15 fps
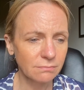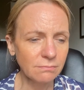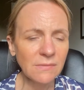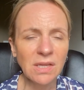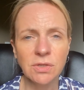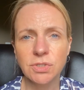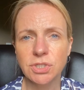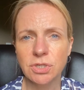
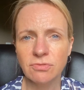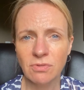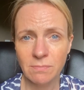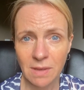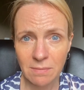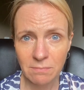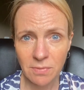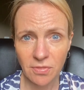Do
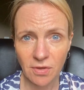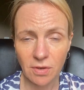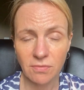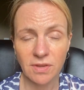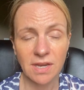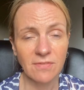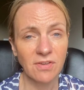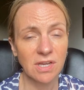remember, though,
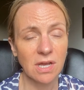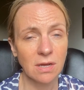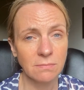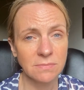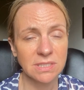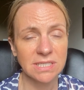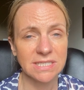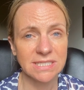that if it
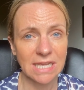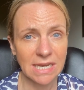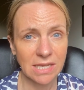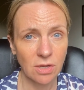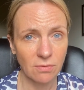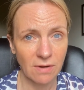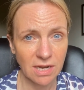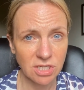comes to selling
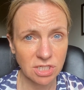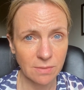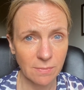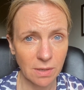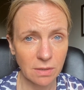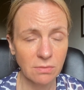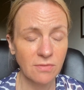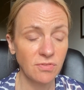your
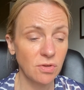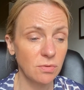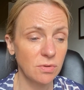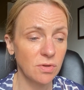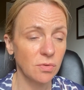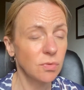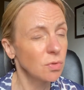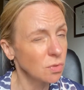HMO, if
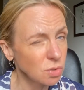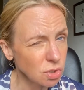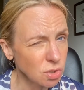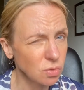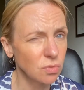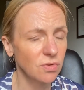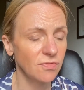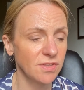you're not
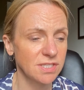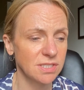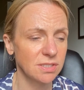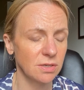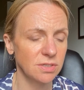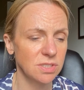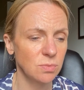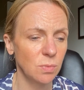sure if this is
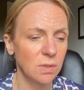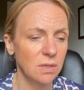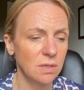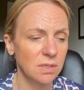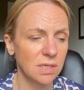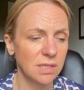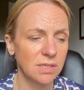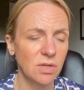going to
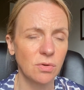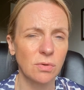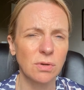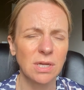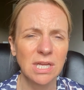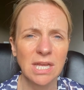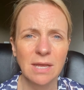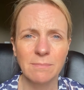work and you're
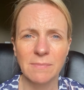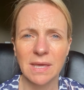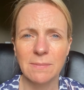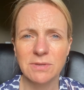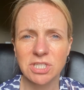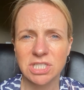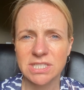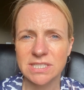maybe
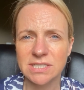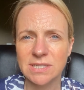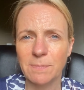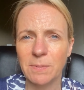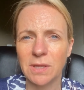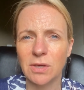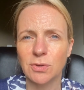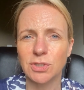just
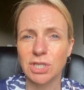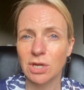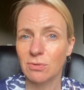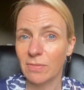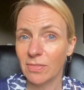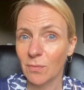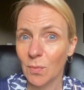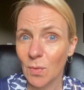dipping your toe in
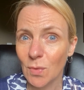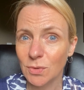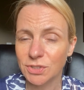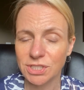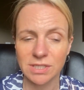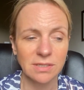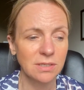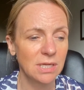the
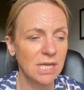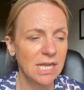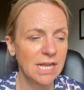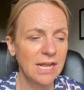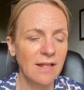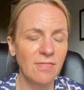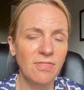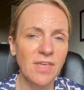water,
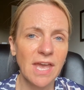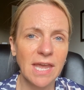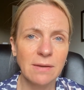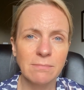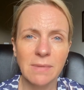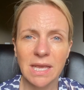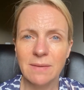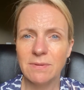then
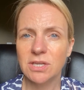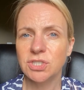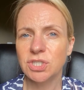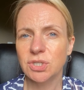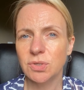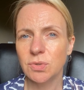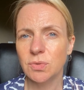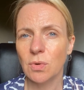maybe a
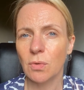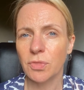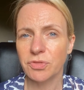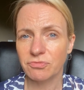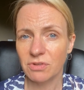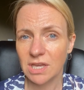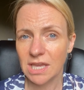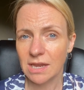2 or
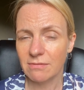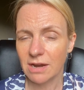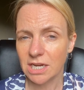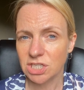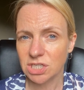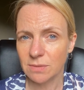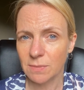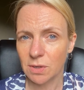3 year
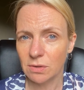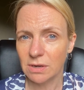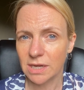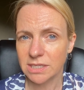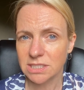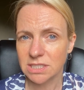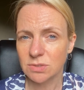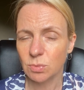HMO
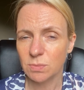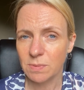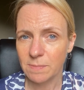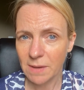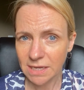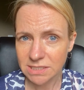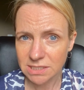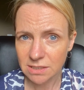licence would be
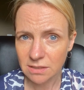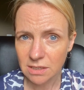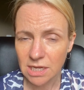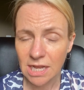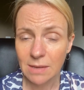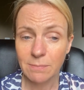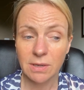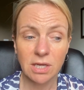better,
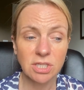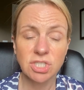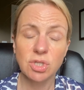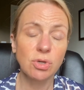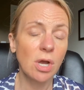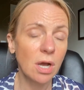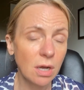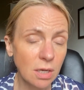because you
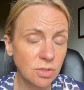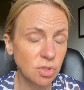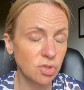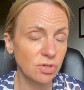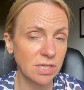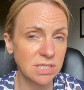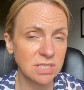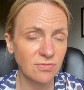can't
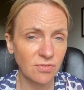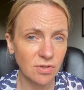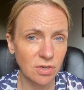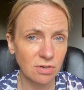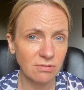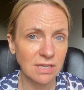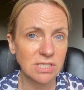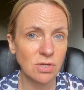
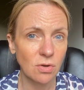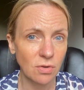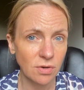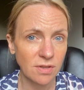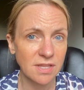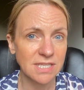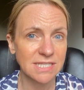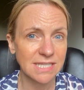transfer it on
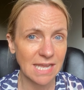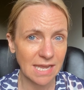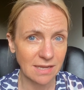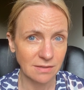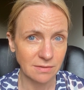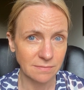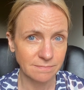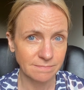the sale.